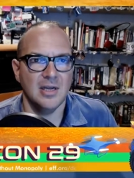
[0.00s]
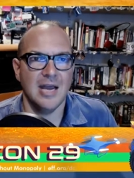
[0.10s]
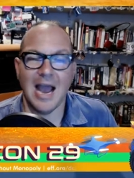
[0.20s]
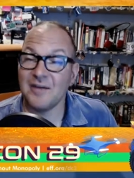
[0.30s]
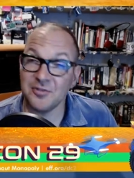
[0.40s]

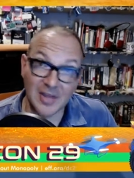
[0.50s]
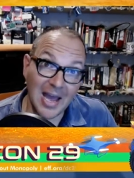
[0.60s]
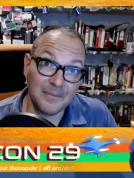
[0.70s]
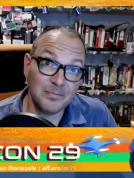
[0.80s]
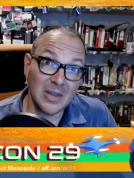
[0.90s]
After
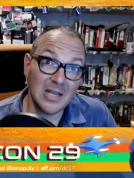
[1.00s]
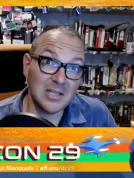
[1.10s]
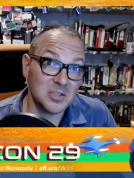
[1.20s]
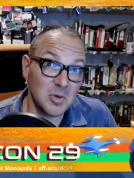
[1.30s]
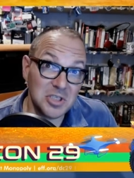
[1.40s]
that, the
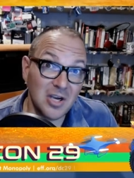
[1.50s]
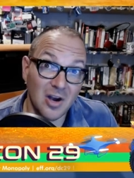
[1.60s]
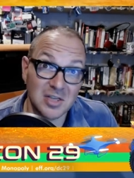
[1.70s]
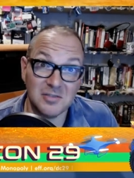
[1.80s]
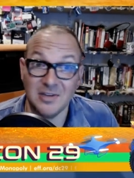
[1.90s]
switching
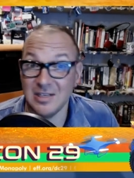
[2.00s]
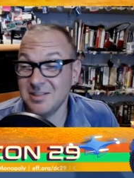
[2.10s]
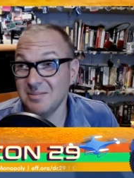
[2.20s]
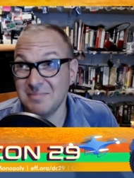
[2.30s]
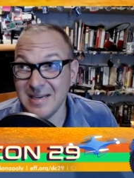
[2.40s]
costs fell
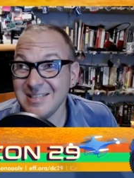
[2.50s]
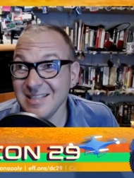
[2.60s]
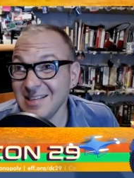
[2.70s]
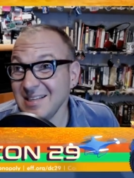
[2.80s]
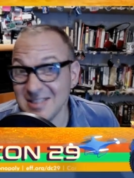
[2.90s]
to
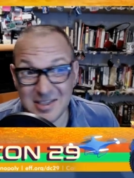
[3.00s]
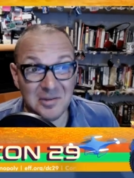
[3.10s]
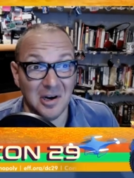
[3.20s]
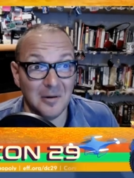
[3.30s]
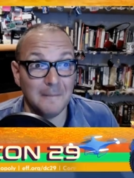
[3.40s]
basically
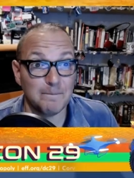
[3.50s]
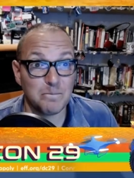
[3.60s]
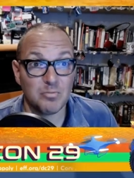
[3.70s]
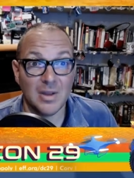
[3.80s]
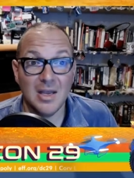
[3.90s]
zero.
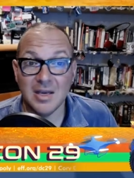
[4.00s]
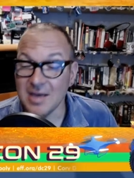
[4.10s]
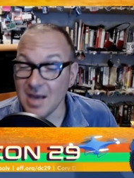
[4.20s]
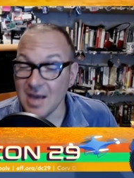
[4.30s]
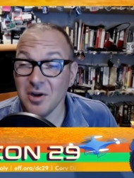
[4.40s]

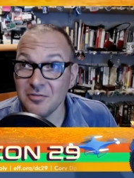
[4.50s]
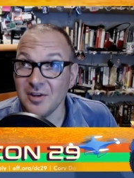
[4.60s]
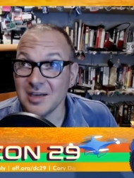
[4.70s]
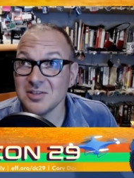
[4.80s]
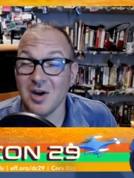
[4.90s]
Network
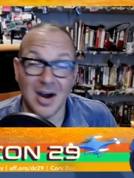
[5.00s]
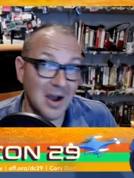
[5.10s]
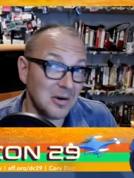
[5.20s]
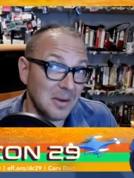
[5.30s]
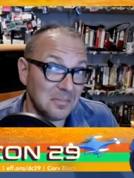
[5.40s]
effects are
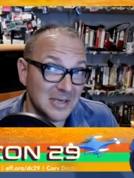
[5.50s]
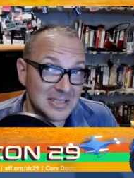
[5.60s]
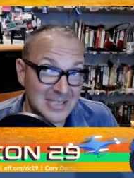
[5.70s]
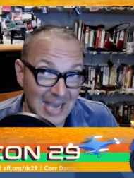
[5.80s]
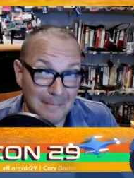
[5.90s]
how companies
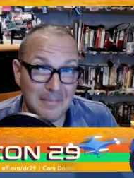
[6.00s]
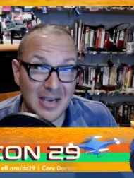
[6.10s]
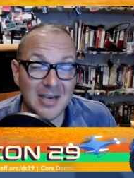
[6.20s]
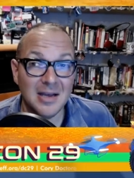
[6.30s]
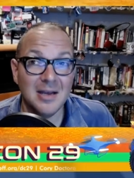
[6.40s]
get
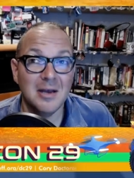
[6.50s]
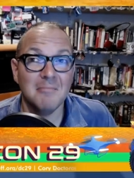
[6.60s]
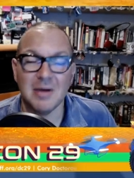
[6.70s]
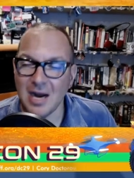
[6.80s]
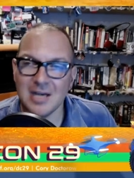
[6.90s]
big,
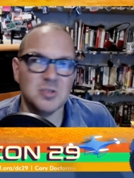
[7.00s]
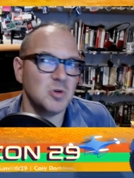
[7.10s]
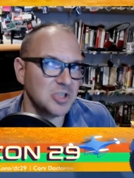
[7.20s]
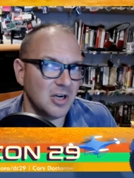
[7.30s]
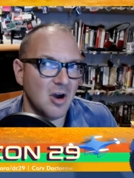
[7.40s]
but high
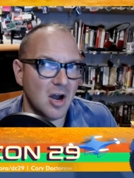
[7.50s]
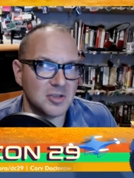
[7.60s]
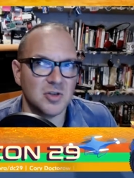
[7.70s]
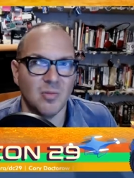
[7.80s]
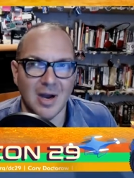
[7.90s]
switching
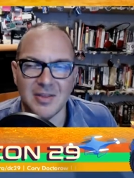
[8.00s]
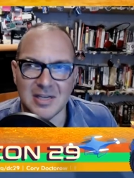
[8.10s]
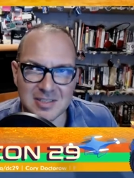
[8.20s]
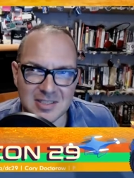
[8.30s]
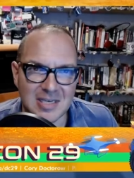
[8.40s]
costs are why they
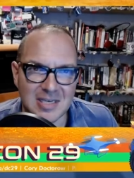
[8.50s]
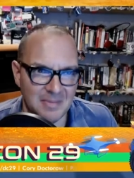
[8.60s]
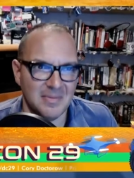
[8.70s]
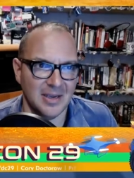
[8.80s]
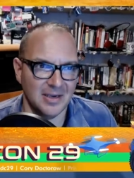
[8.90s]
stay
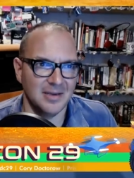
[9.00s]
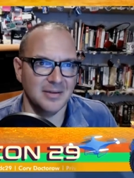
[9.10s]
big.